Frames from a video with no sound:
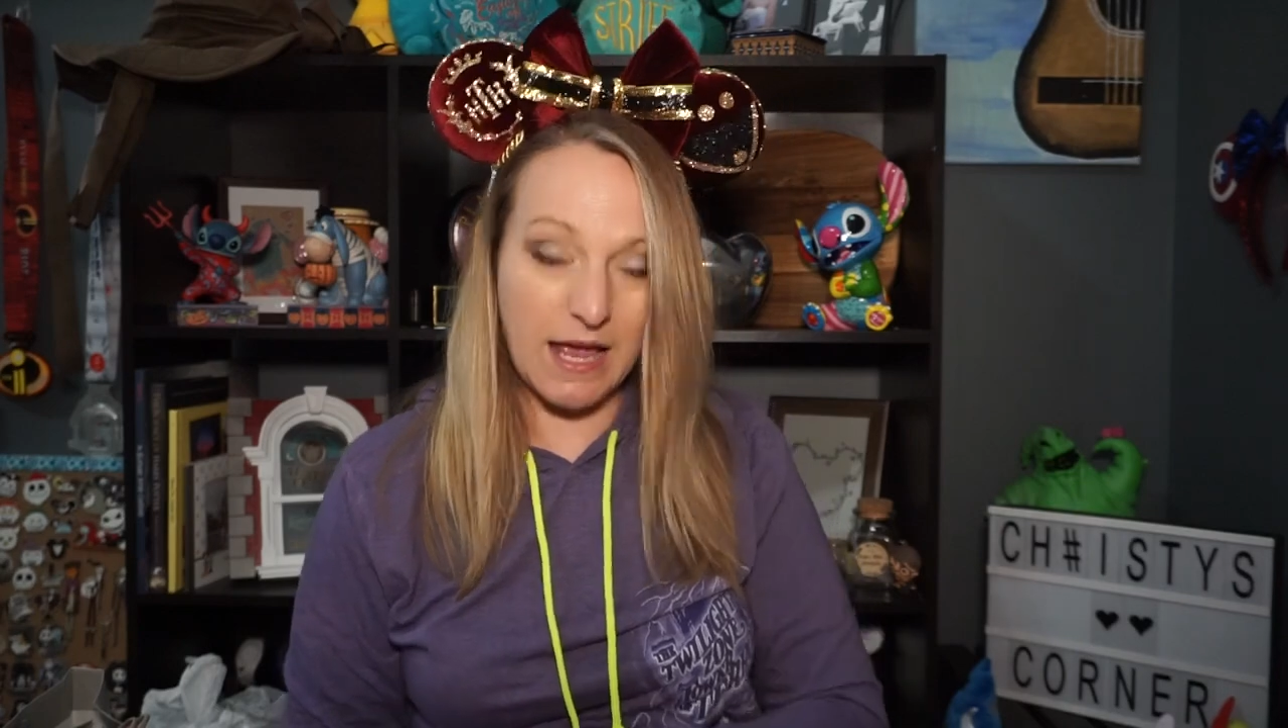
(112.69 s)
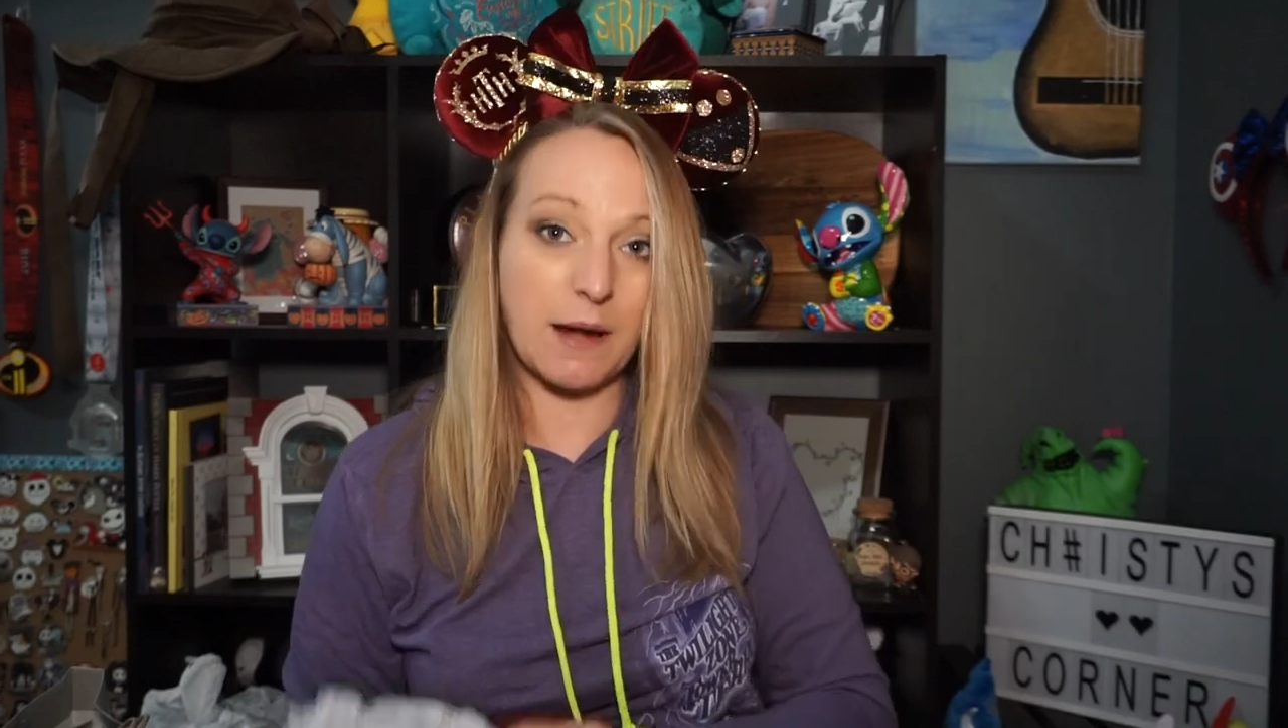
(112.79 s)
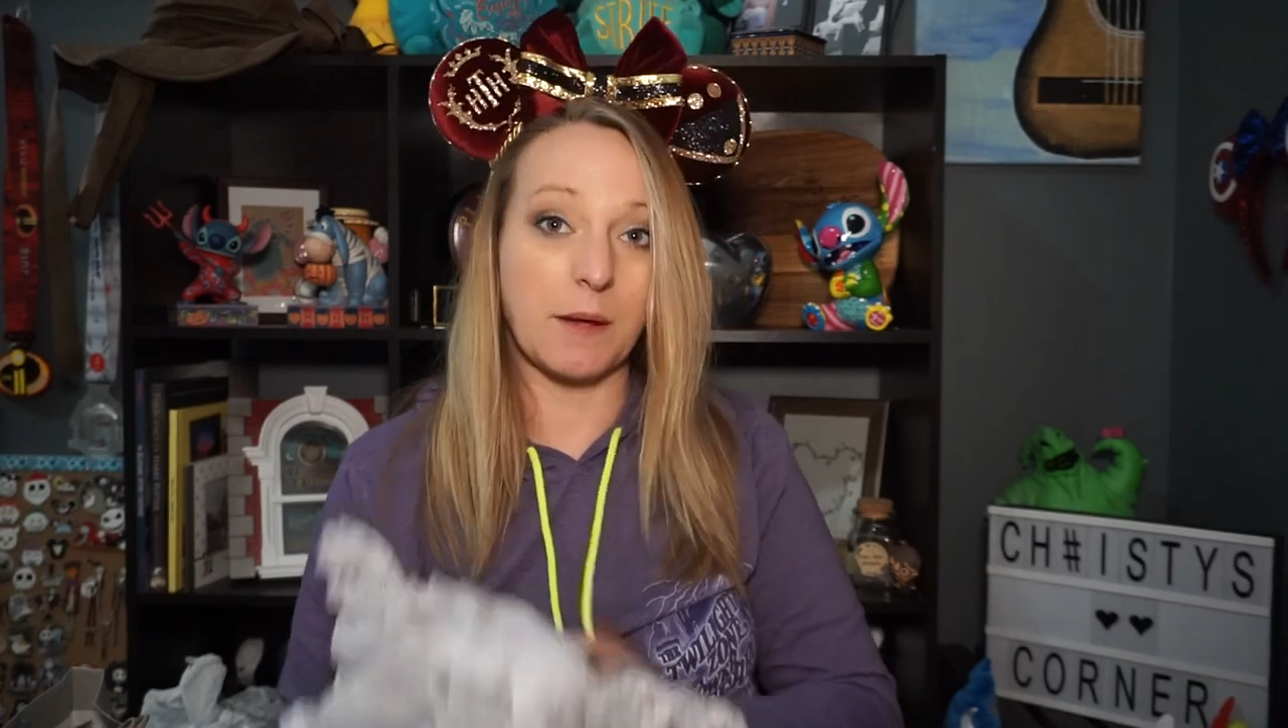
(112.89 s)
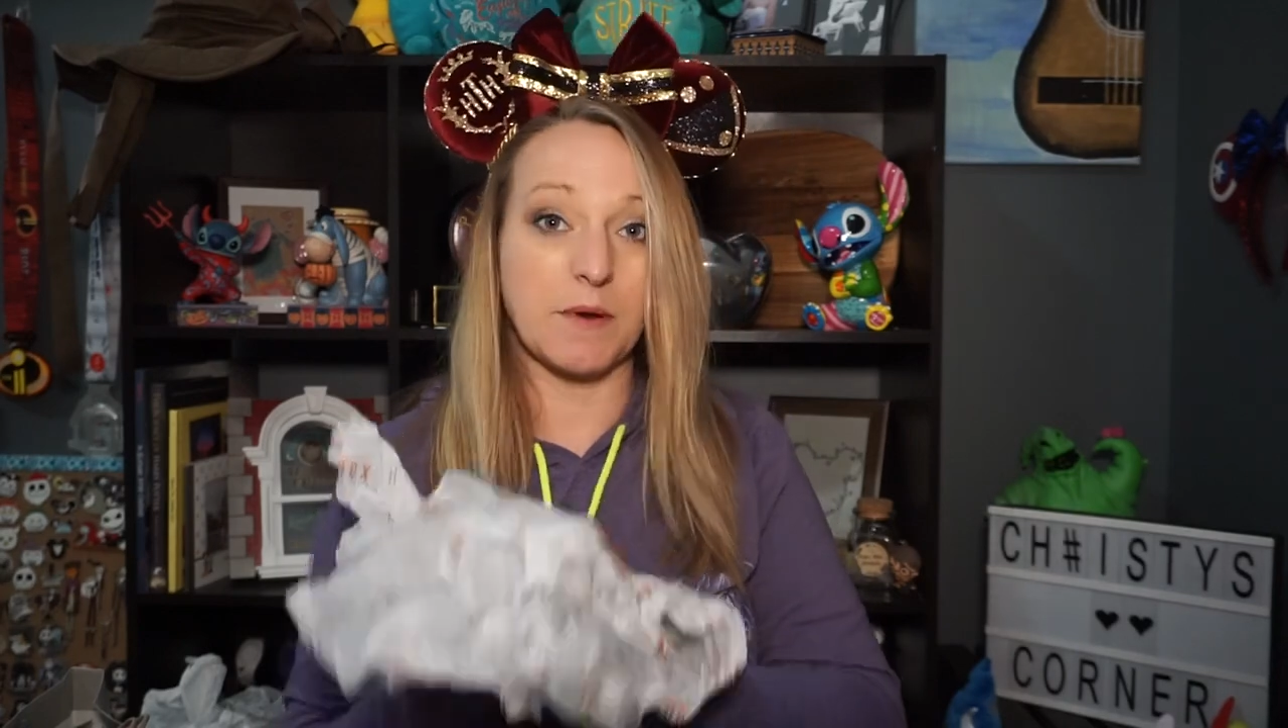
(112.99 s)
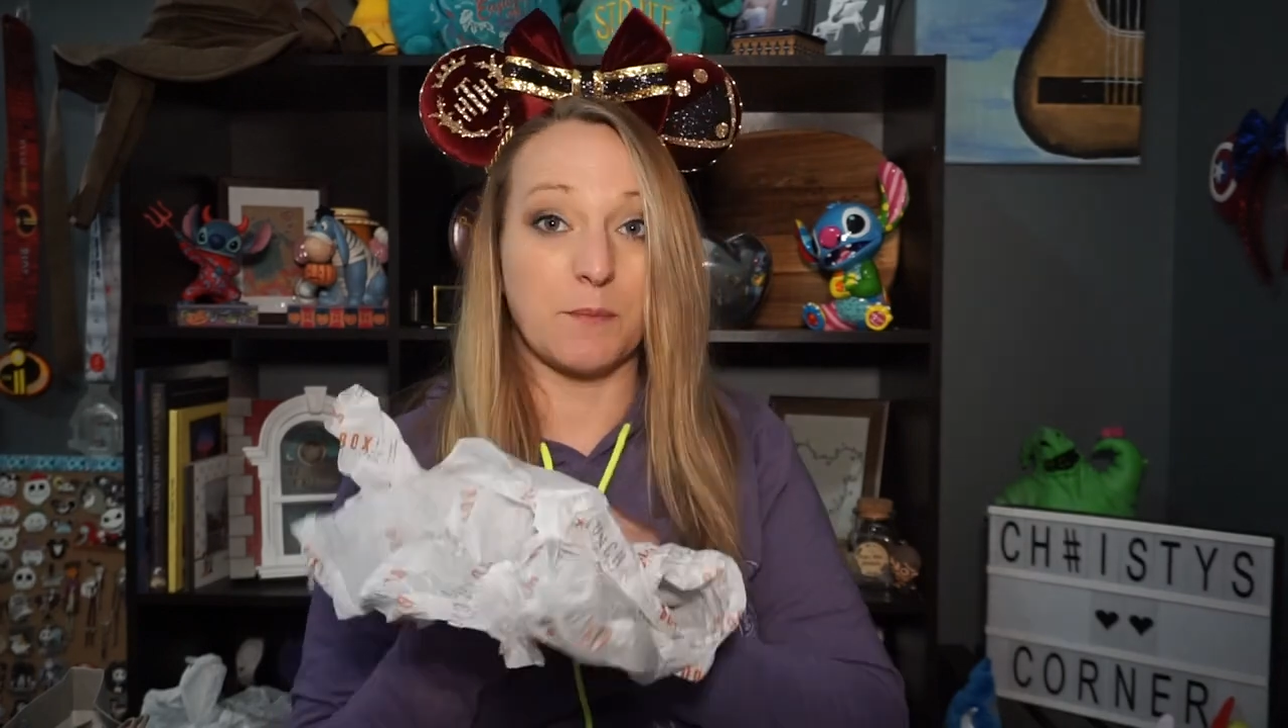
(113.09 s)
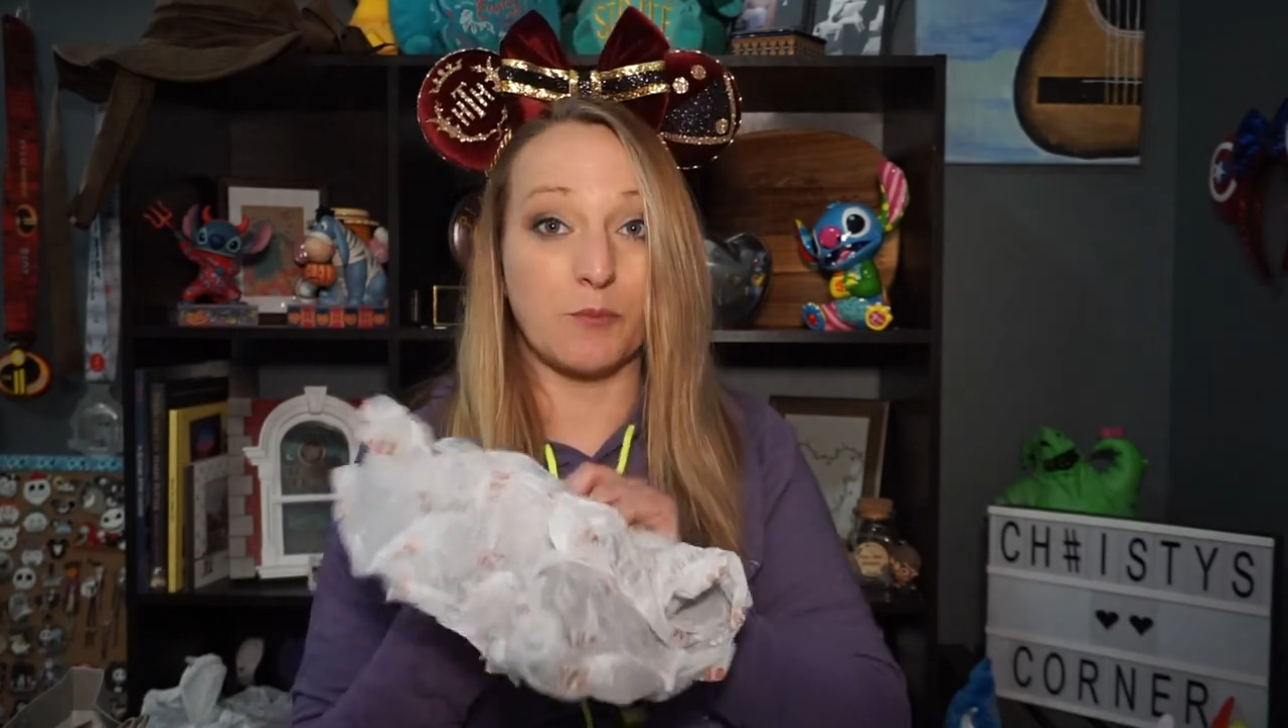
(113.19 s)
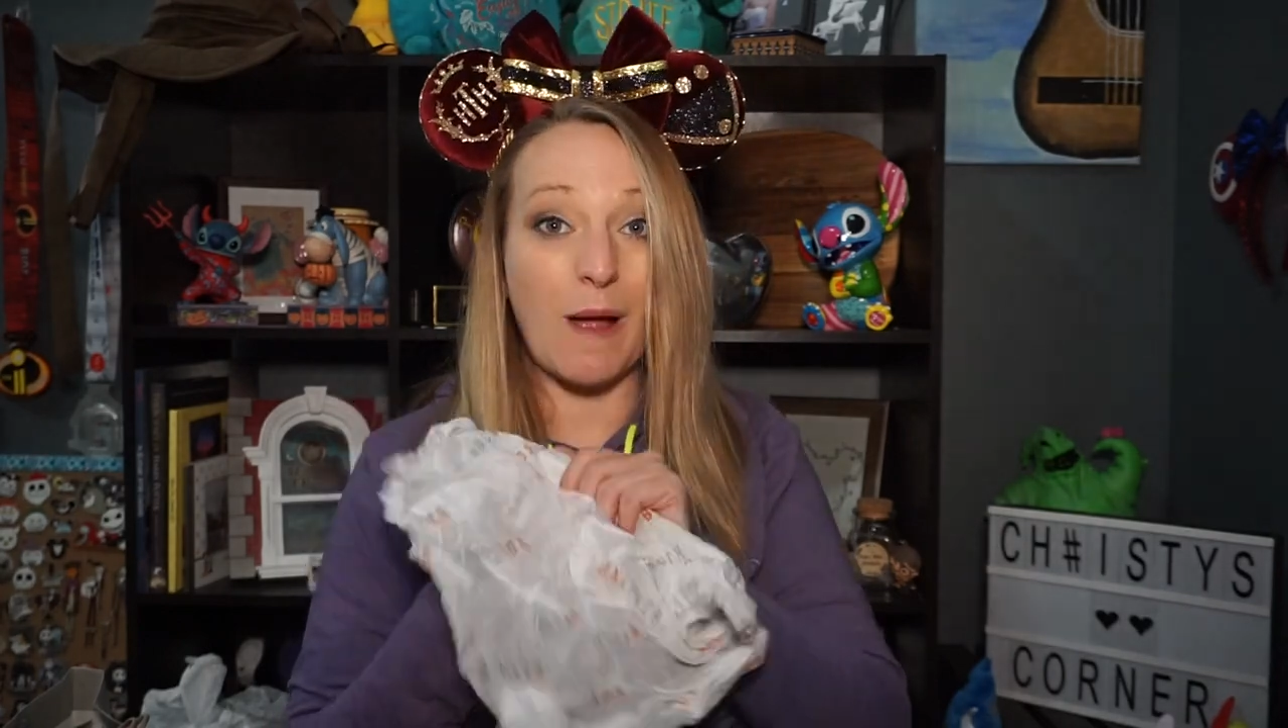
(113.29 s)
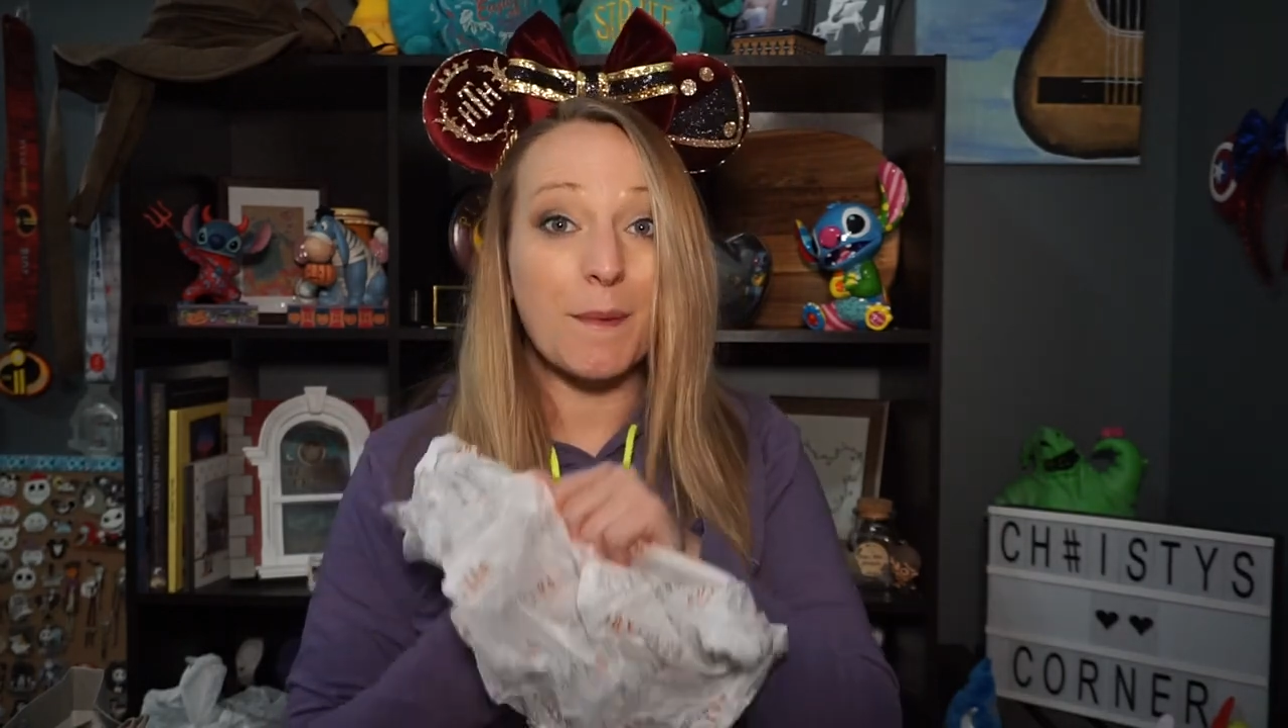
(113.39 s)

and I'm gonna